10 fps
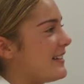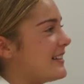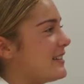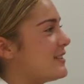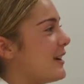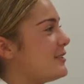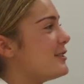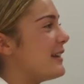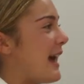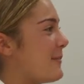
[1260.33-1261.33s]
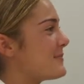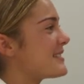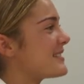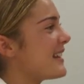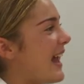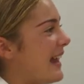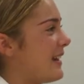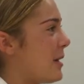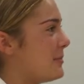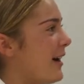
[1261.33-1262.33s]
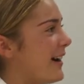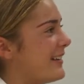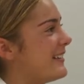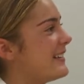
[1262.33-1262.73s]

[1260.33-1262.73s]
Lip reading: did like 2 laps and then I'm done.